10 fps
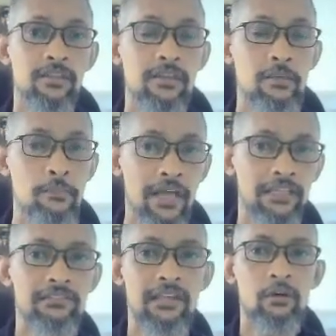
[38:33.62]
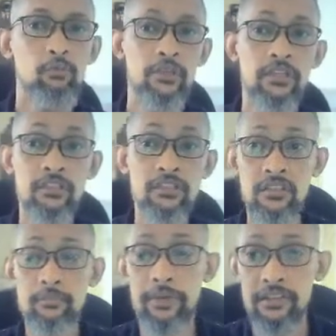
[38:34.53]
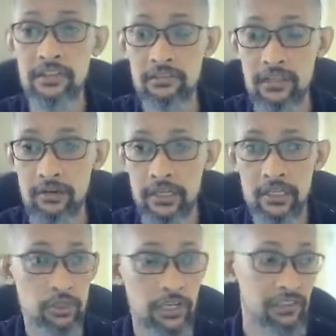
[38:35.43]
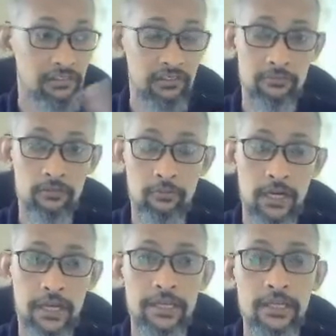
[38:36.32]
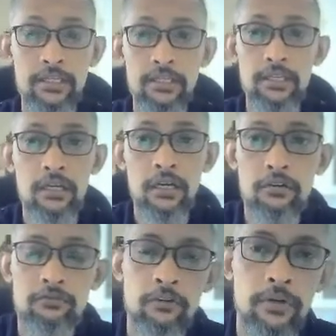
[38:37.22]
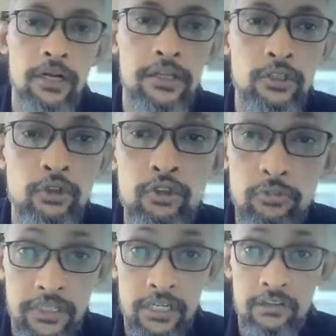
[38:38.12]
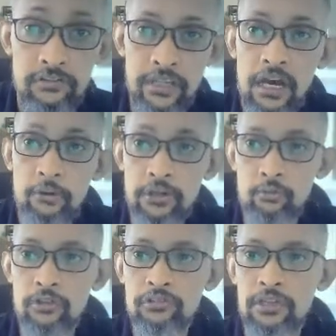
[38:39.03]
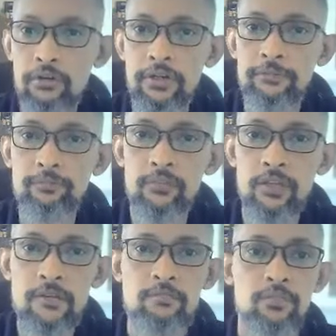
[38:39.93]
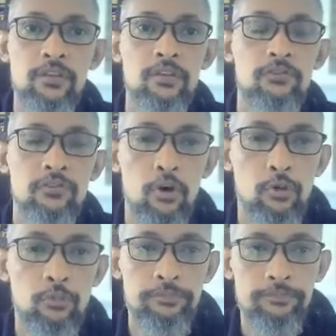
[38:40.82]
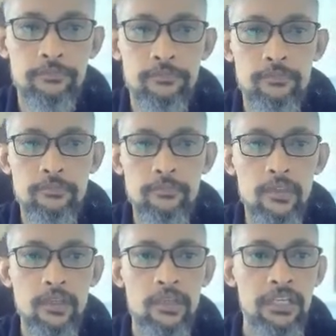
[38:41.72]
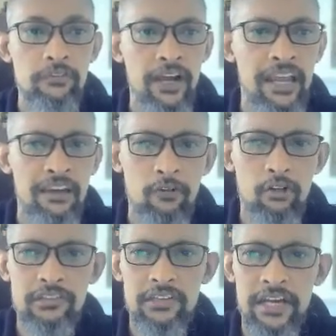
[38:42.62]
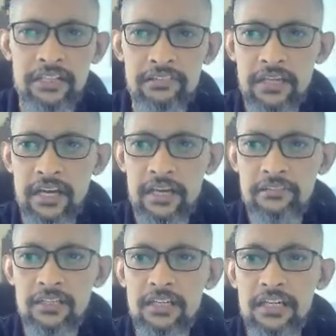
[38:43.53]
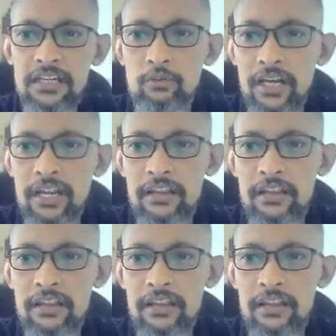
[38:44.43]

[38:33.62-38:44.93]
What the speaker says: balance out with digital methods there. Okay, you guys can see from my YouTube channels there how it works there. Okay, so if I have all these ideas there, guys, what are the